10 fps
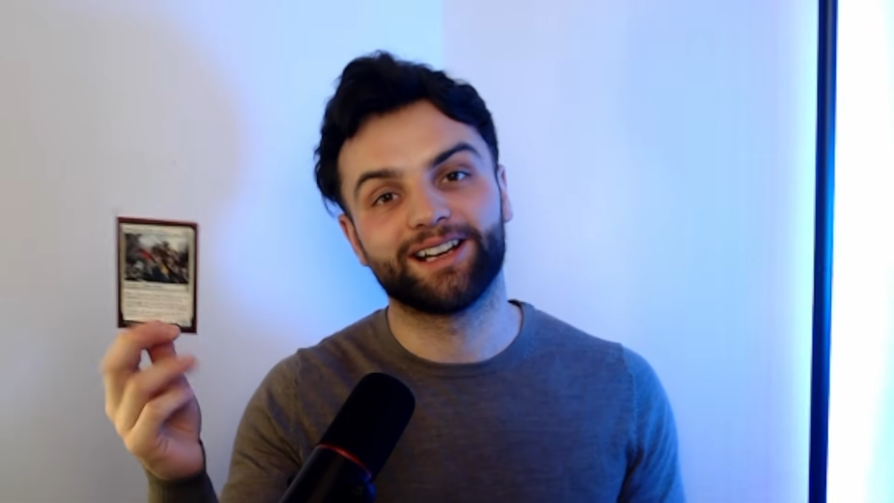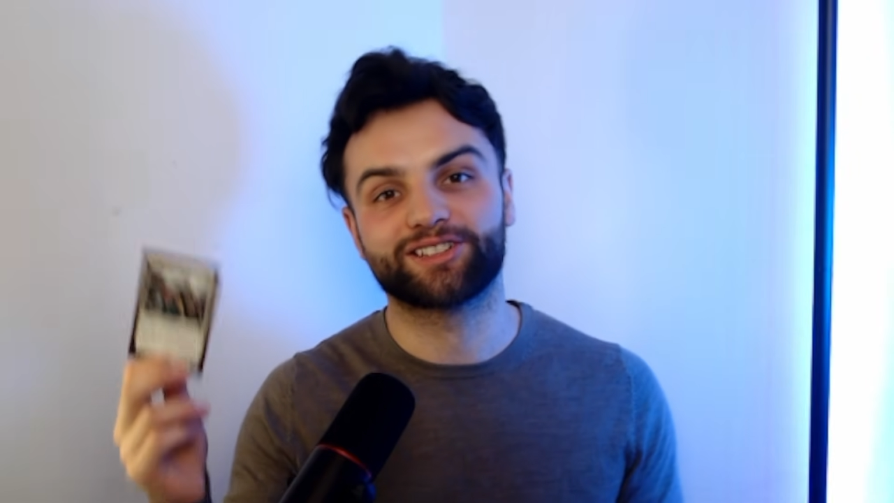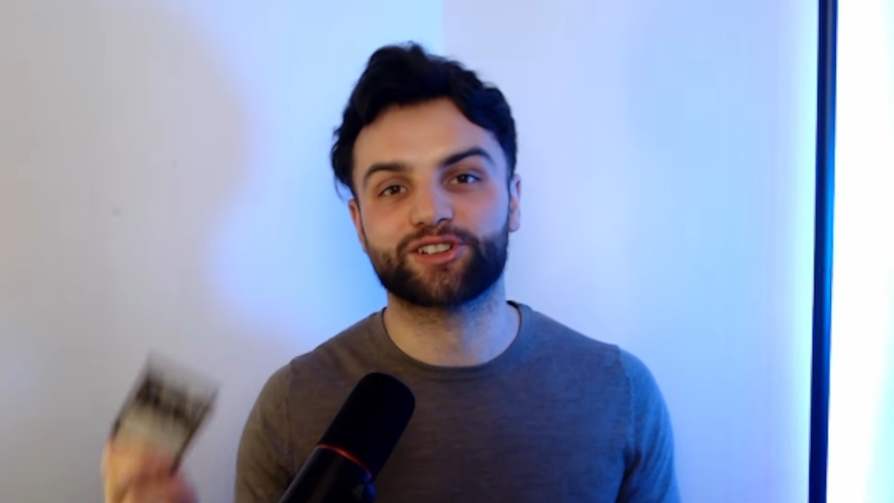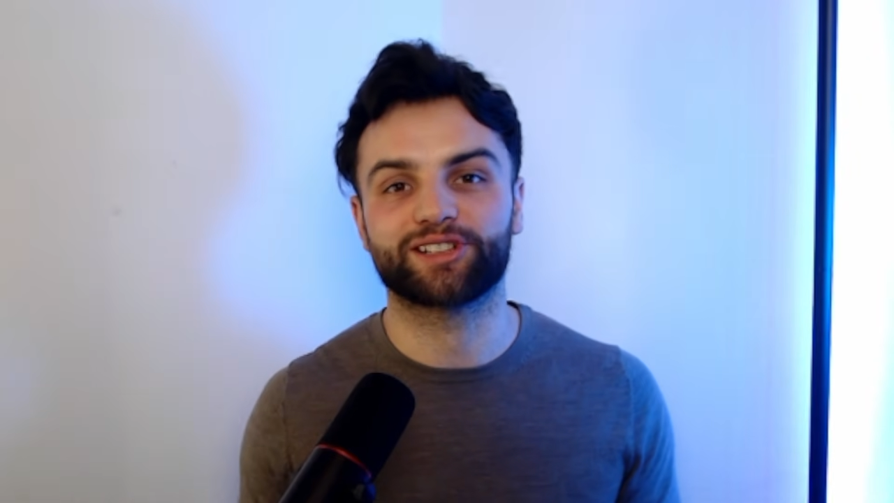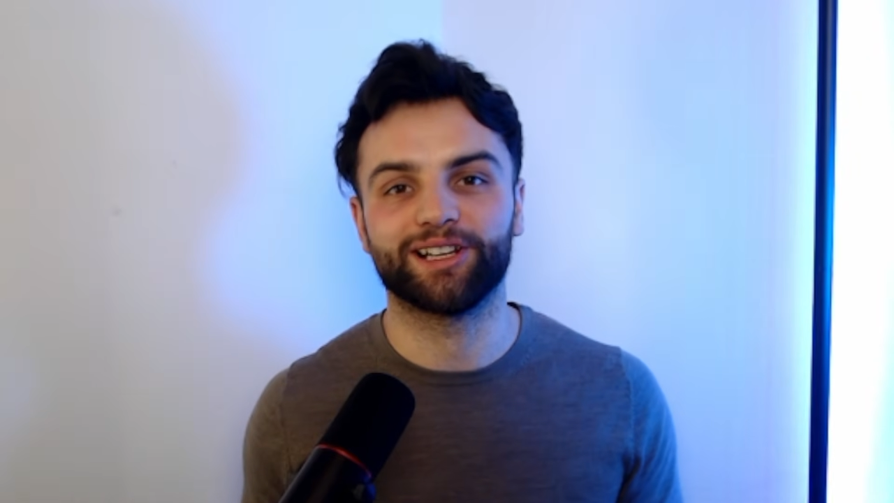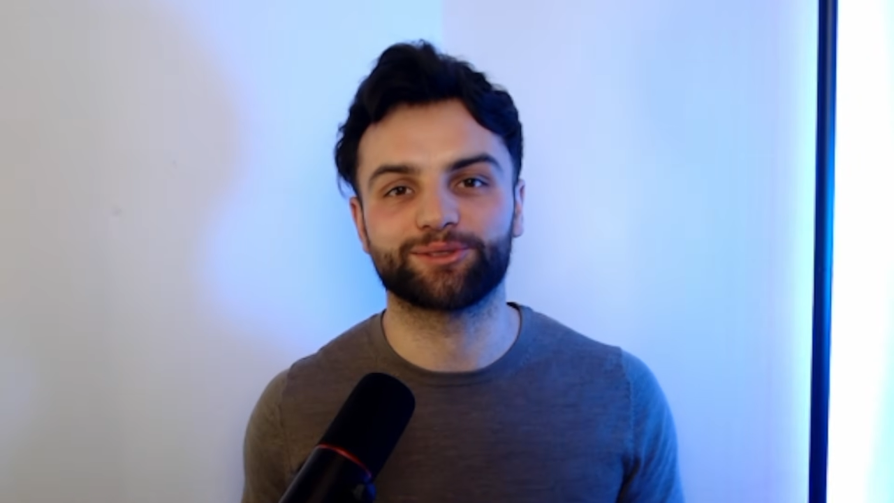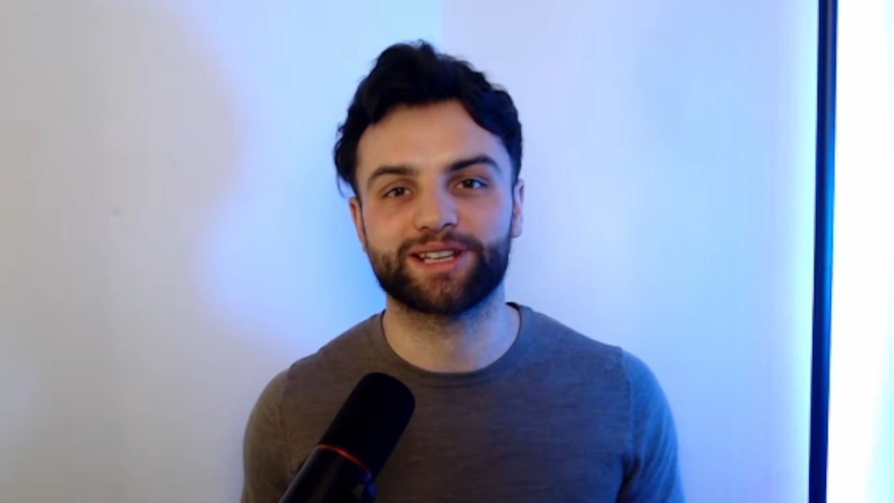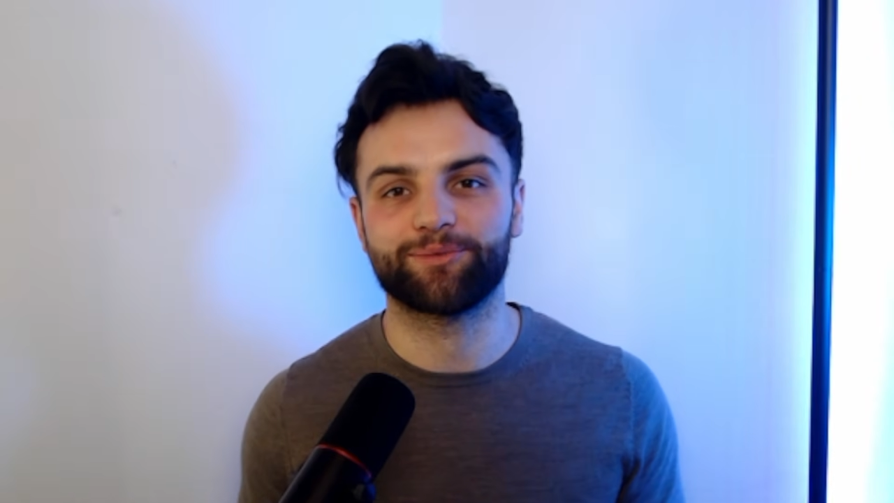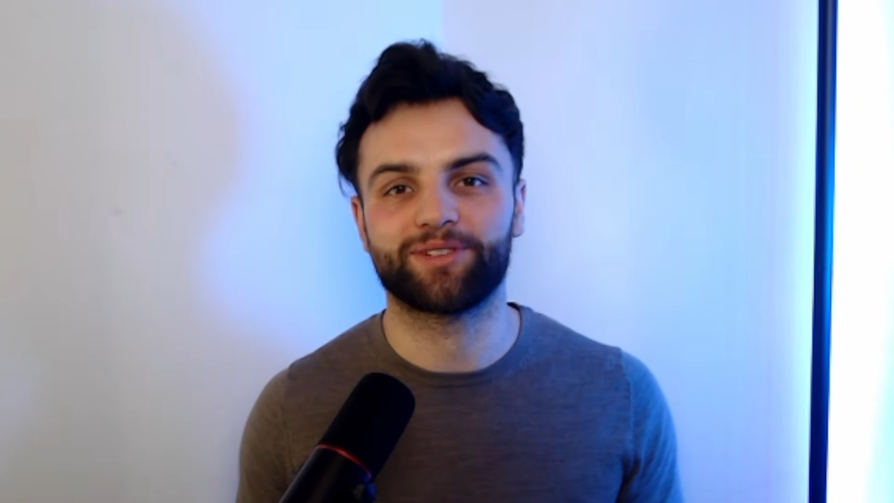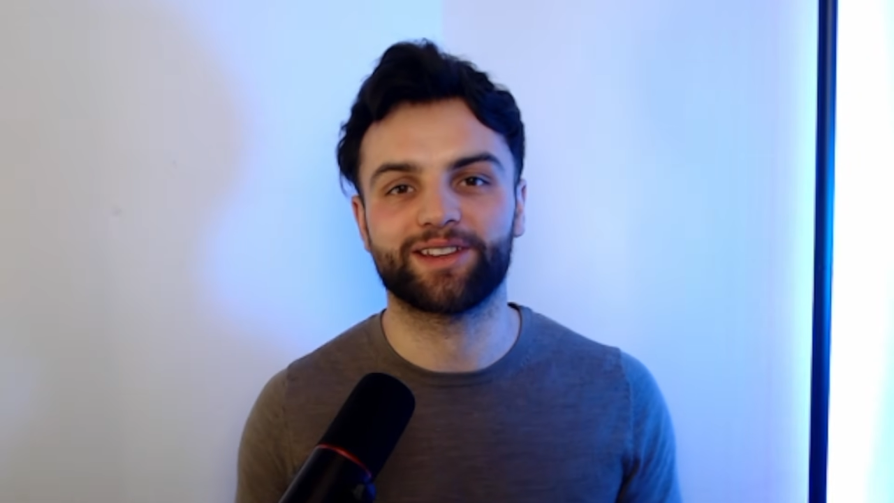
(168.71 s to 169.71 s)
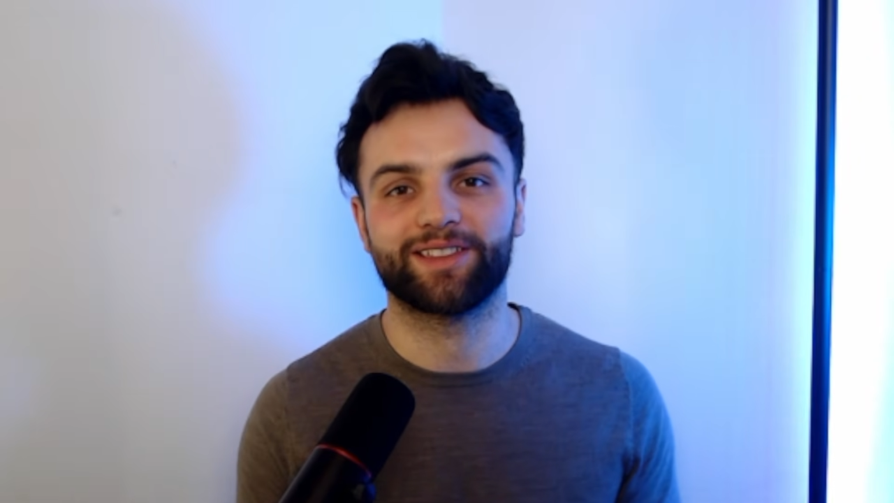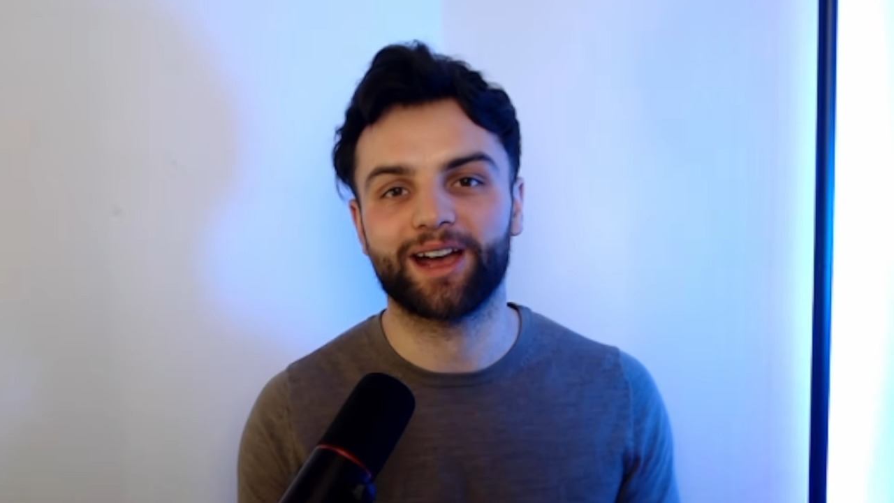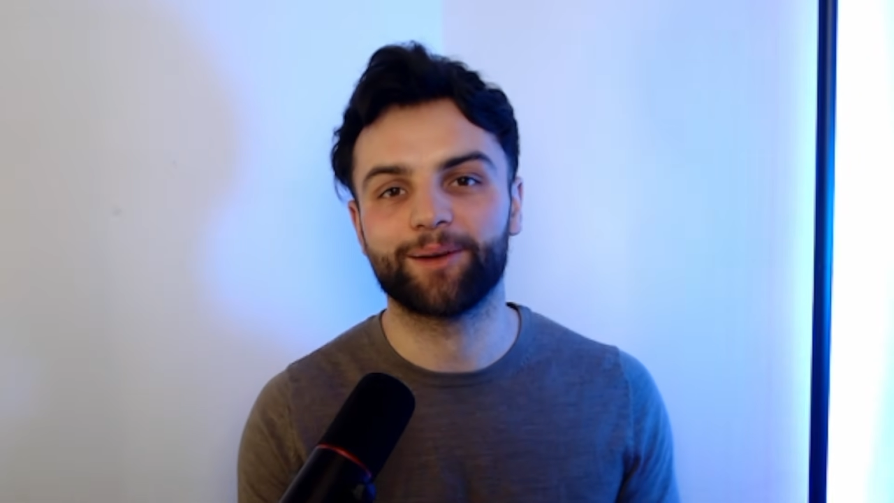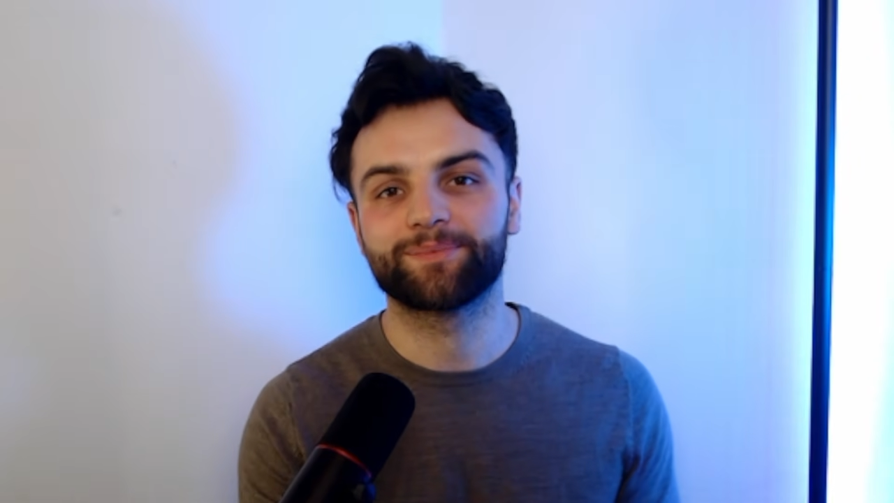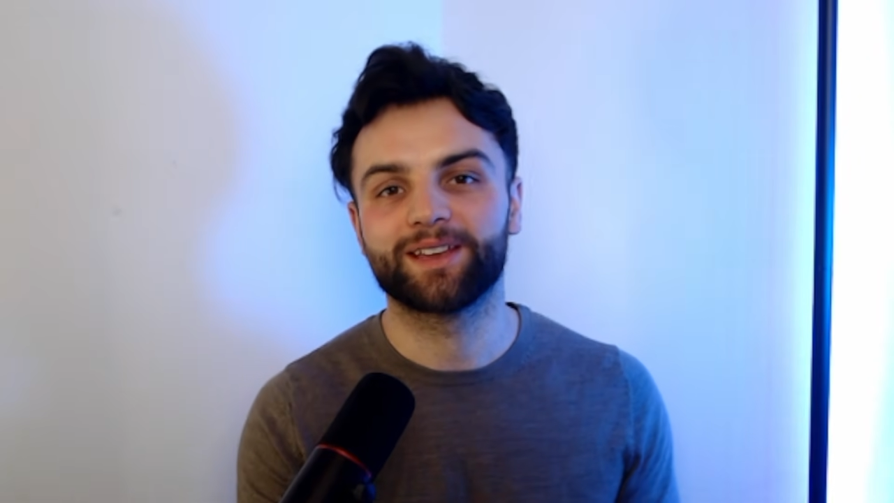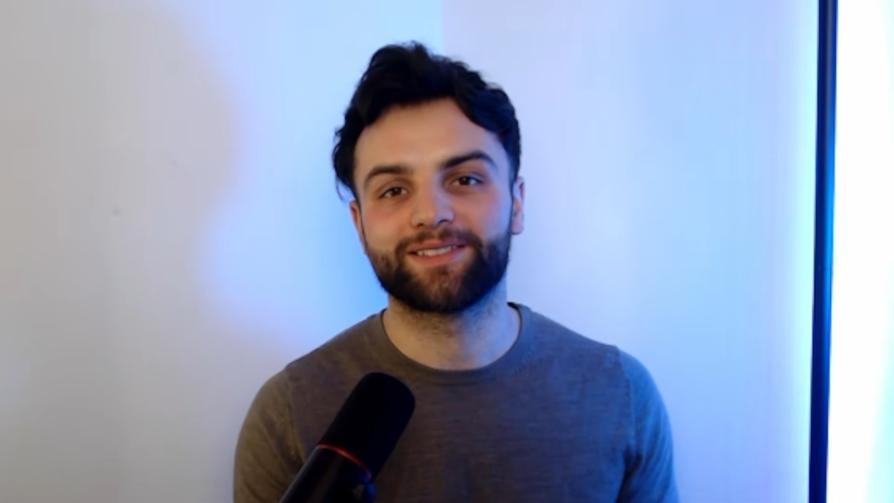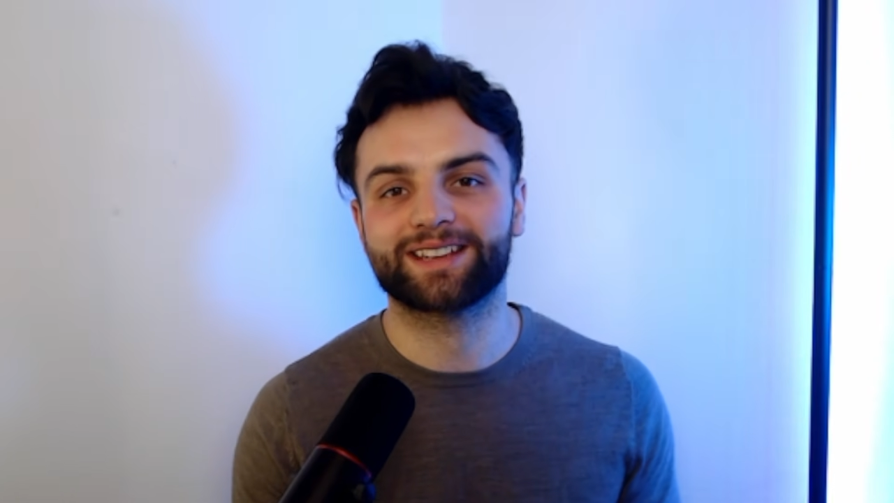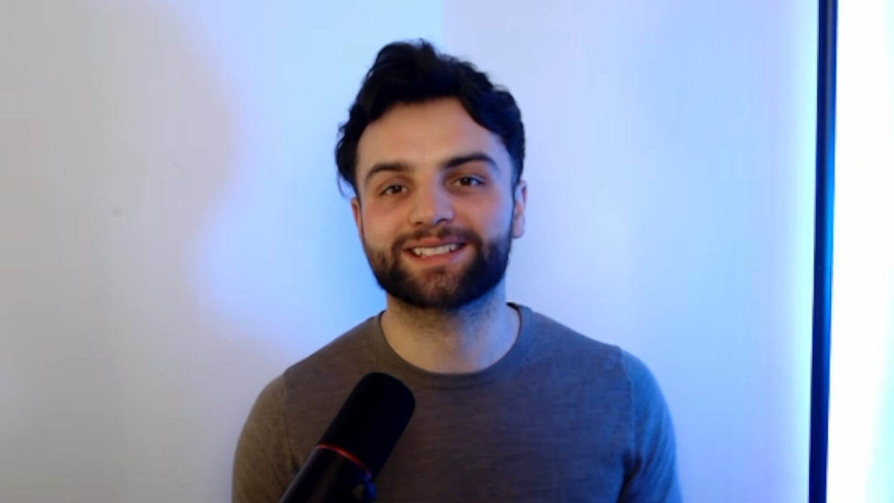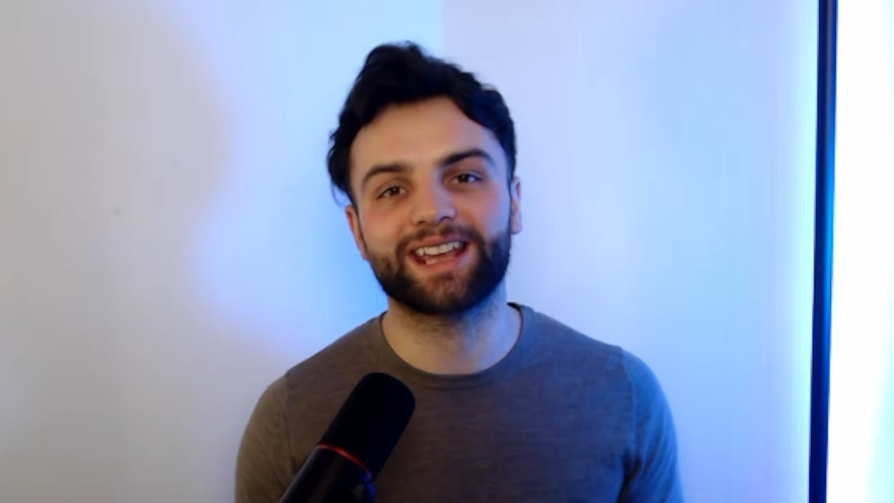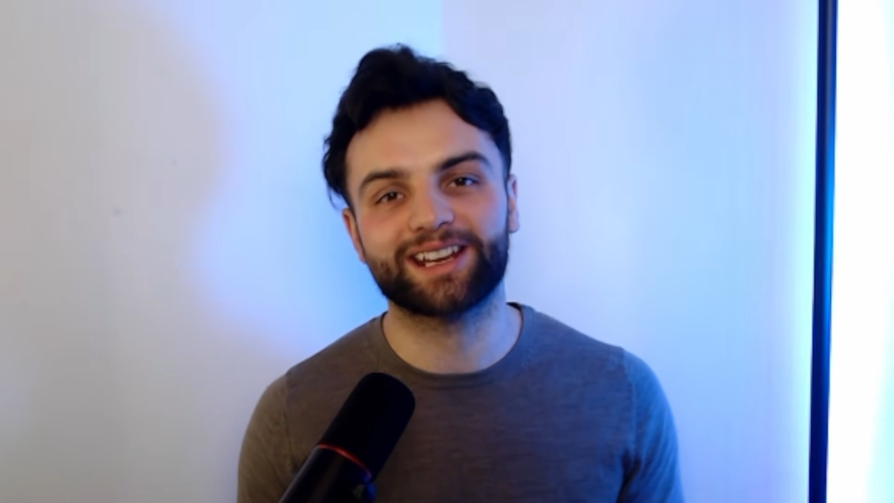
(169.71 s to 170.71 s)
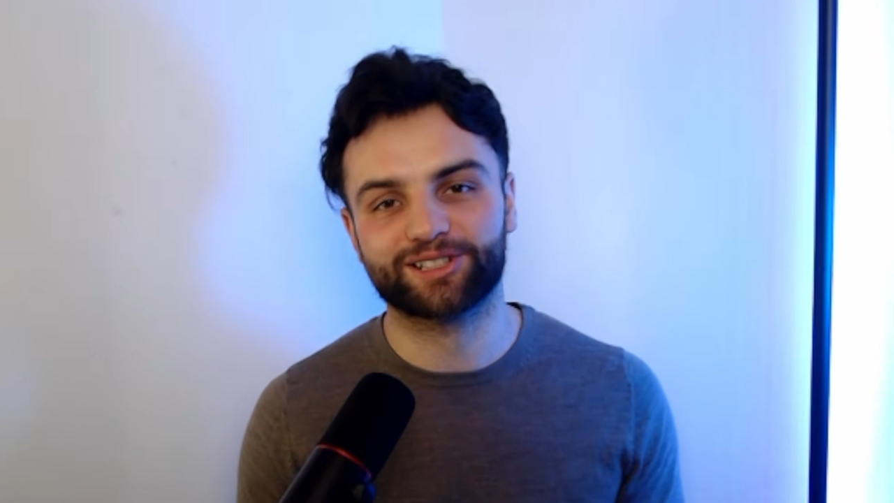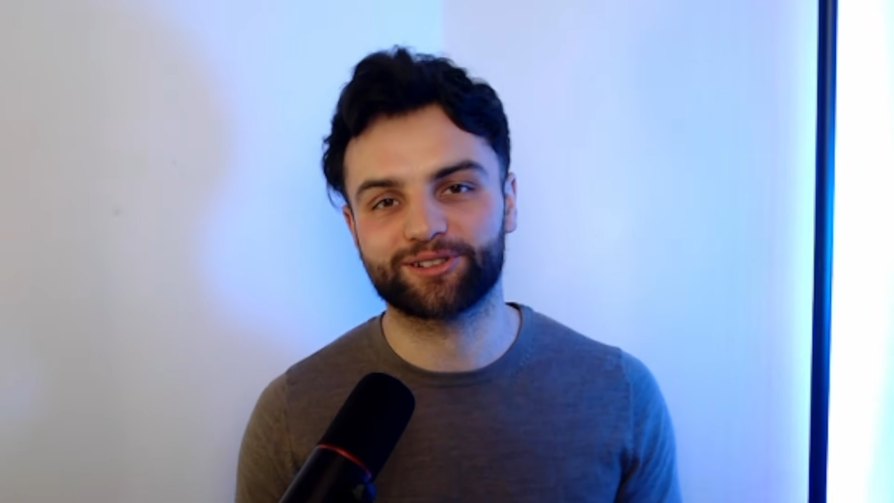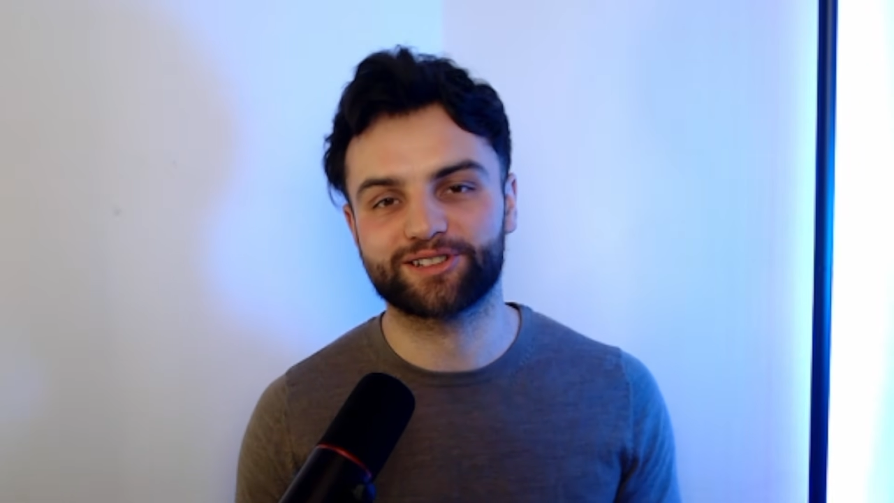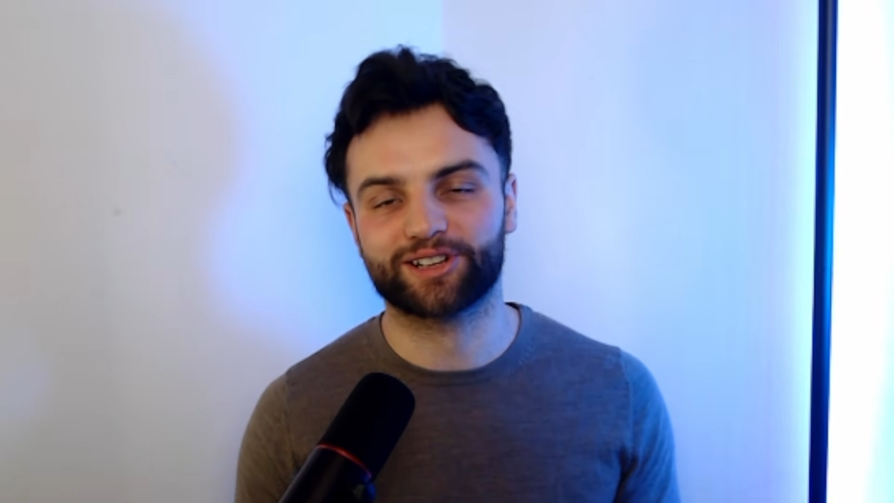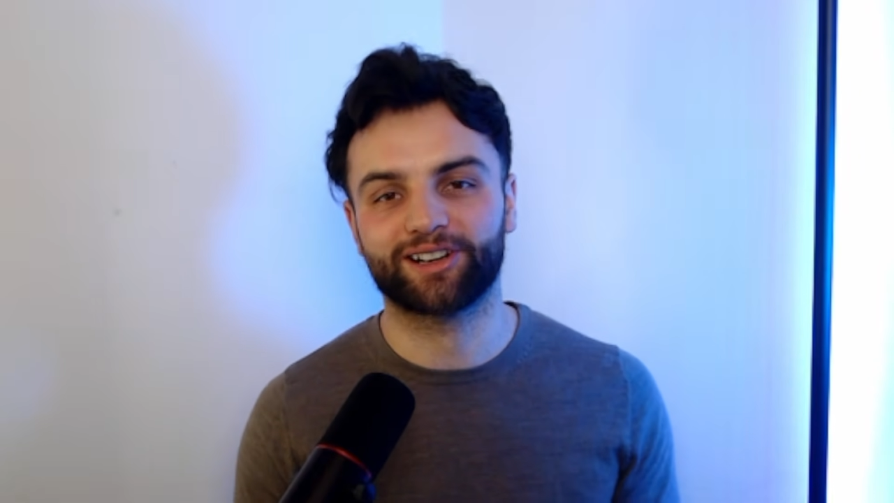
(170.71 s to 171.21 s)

Just a little tip for you there. This next creature